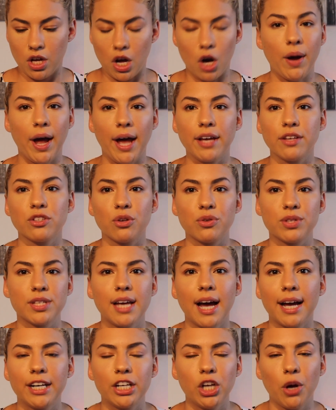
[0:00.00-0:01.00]
Okay, so
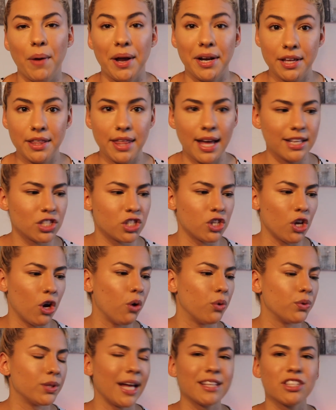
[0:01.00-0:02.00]
see, I didn't know any of that.
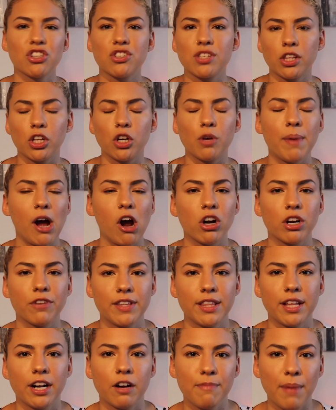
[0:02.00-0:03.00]
So that's just a little
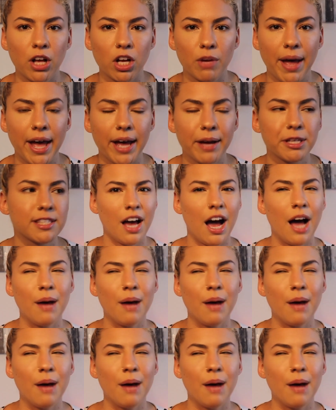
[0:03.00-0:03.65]
biography there of Malcolm X.